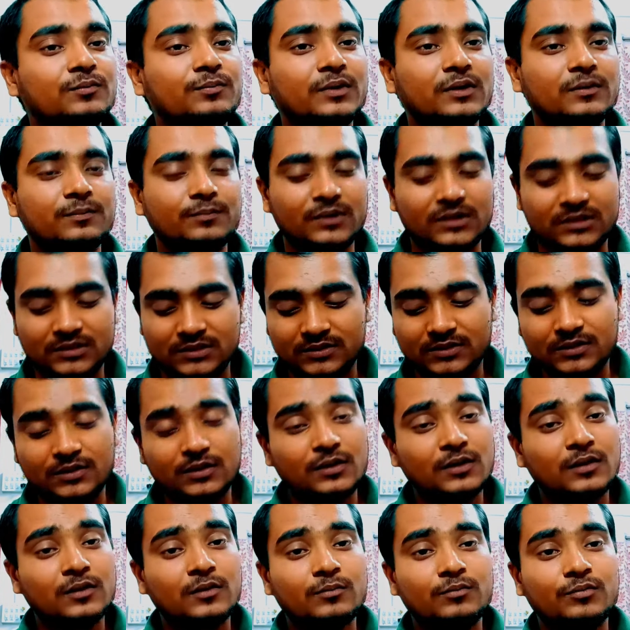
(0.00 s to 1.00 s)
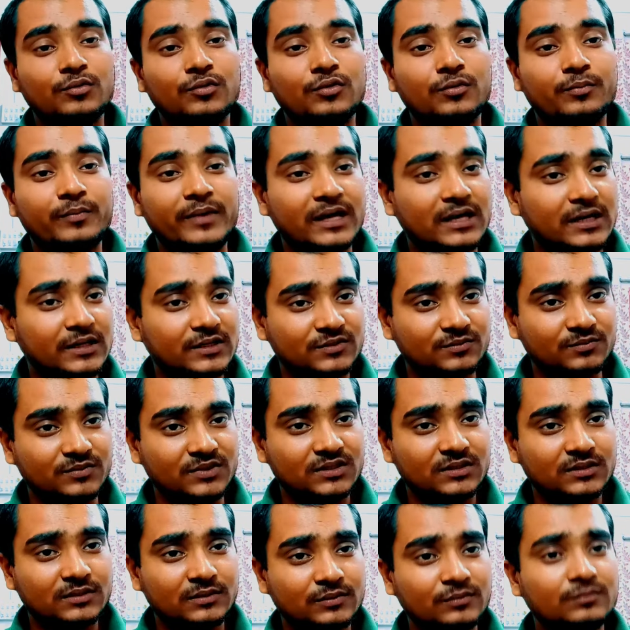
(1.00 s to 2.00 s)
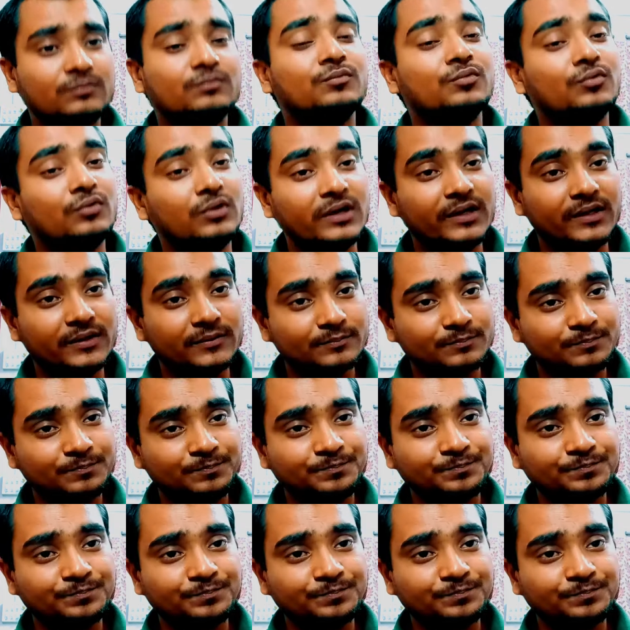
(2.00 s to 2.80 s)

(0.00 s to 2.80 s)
purpose for Mackay Smith fully,